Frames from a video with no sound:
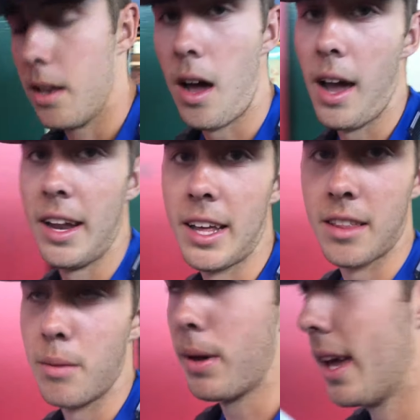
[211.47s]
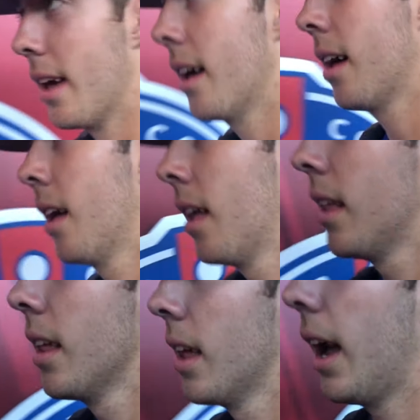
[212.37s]
not hitting it to me,
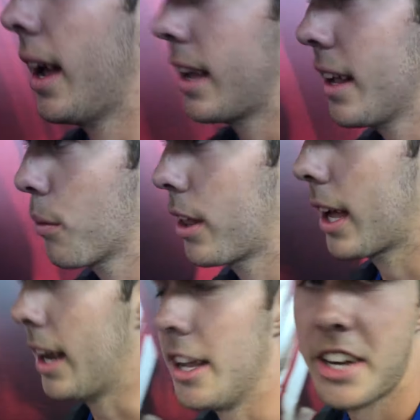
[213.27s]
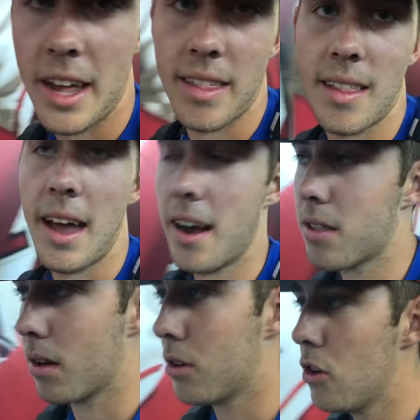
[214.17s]
and I didn't really get any chances there.
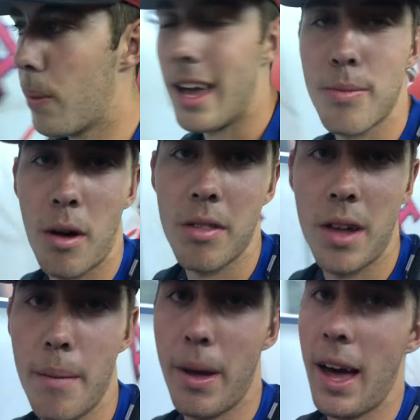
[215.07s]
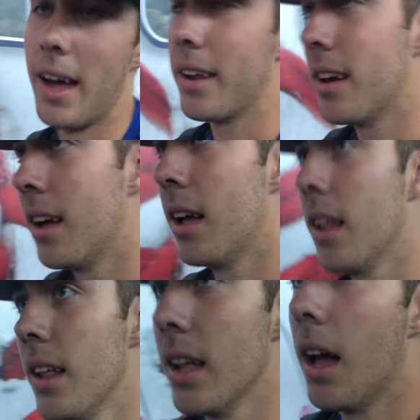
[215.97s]
So two baseballs, not bad.
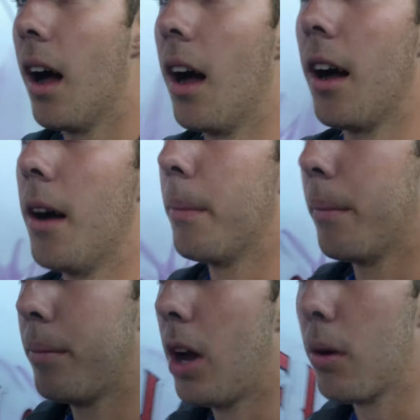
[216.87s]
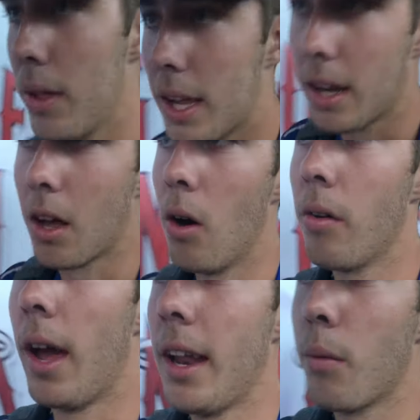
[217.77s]
Not really gonna go
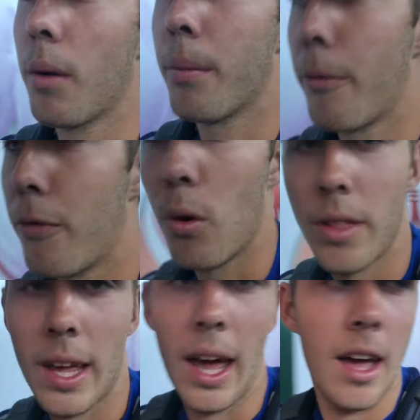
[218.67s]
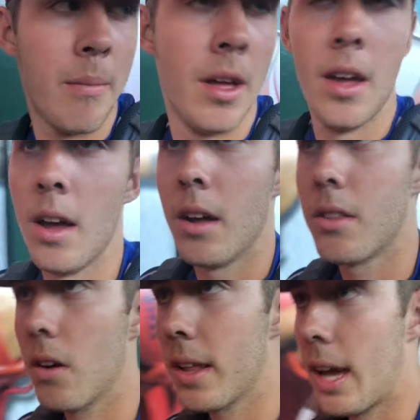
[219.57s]
anywhere before the game.
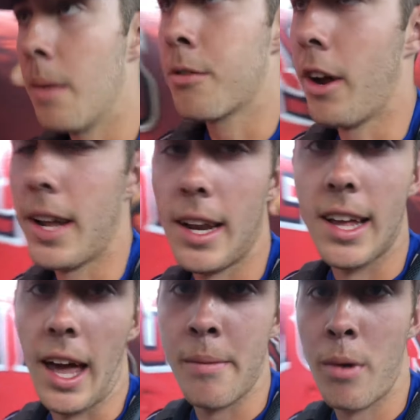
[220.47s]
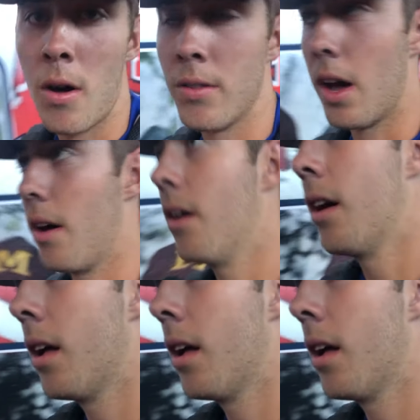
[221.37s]
During the game, I'm trying to get a game ball though.